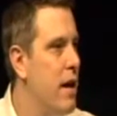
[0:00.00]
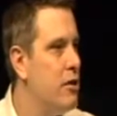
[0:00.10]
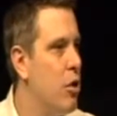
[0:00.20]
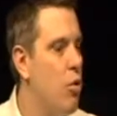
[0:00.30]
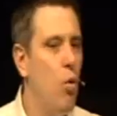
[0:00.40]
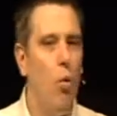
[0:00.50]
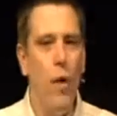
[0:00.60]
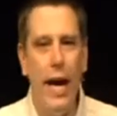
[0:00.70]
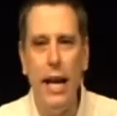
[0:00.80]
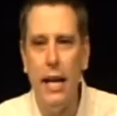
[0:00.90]
So
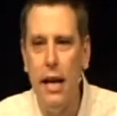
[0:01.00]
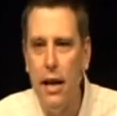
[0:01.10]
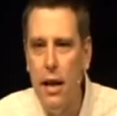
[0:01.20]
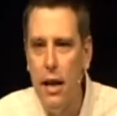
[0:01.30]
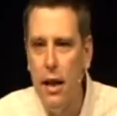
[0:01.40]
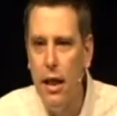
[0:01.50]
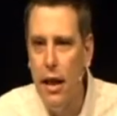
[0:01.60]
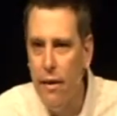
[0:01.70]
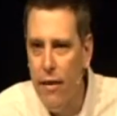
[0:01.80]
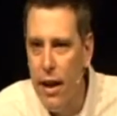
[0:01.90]
quit
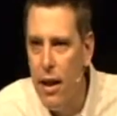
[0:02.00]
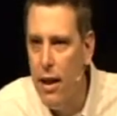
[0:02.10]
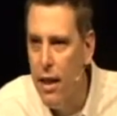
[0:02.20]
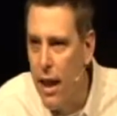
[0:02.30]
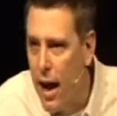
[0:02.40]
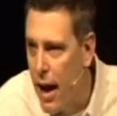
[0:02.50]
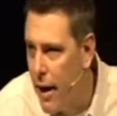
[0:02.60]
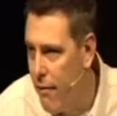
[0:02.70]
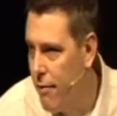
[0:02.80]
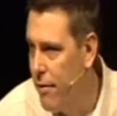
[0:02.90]
living
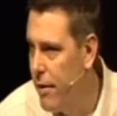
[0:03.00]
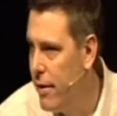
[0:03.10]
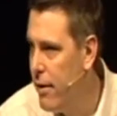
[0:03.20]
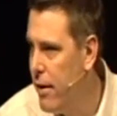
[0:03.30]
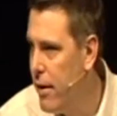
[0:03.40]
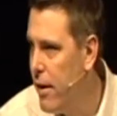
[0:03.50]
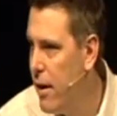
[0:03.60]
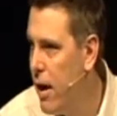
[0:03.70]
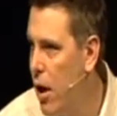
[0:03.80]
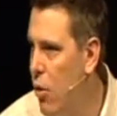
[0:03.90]
life
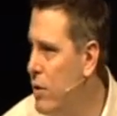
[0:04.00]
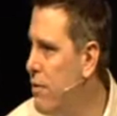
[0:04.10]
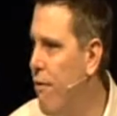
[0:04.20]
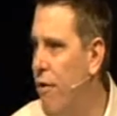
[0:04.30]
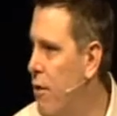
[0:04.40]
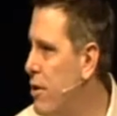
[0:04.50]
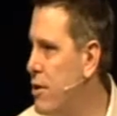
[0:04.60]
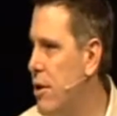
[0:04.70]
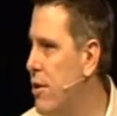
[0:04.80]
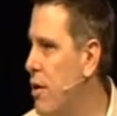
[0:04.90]
always
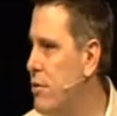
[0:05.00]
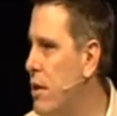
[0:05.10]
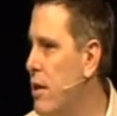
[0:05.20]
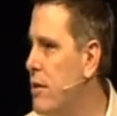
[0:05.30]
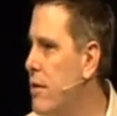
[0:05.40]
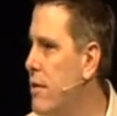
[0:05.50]
focused on those things.